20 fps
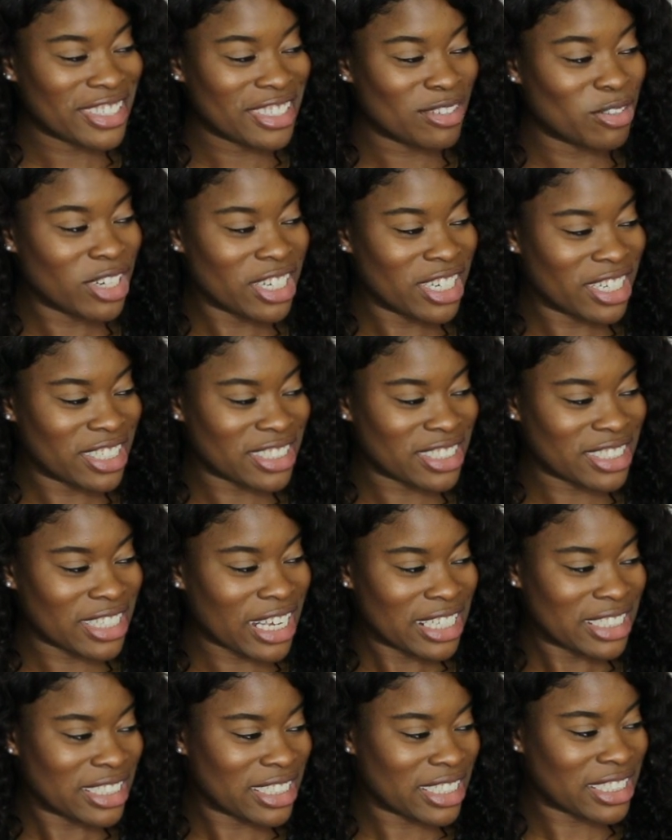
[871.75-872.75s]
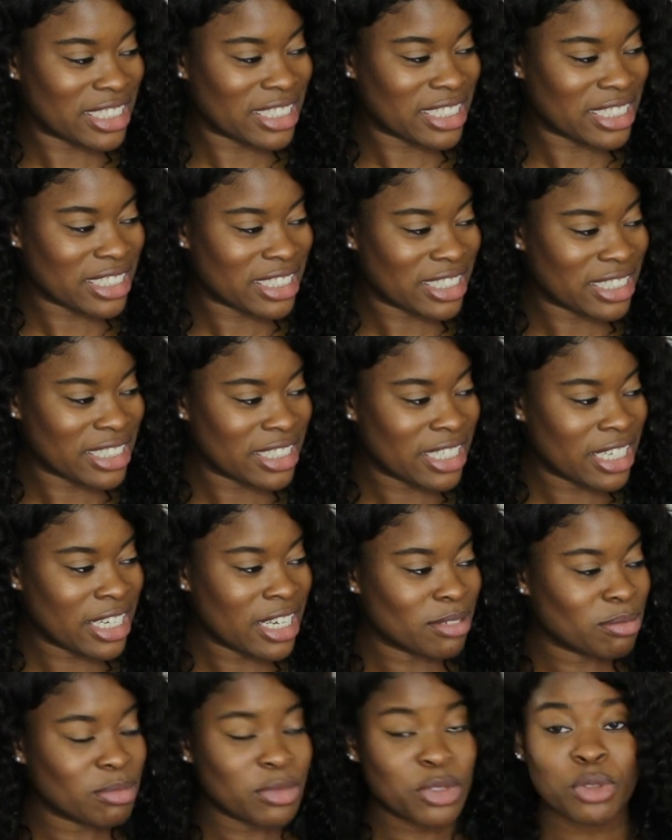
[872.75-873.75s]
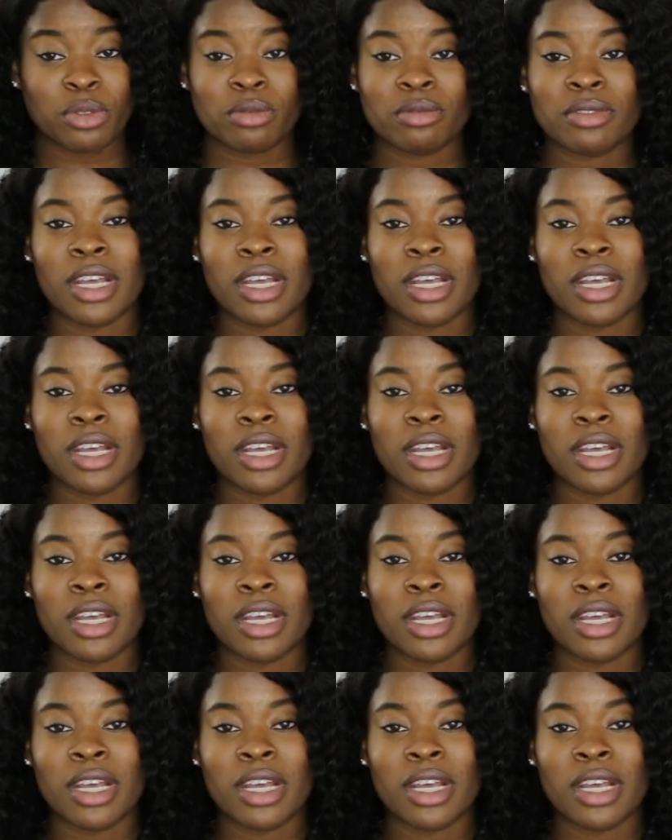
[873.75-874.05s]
What else? That's well, what it. Would you with us?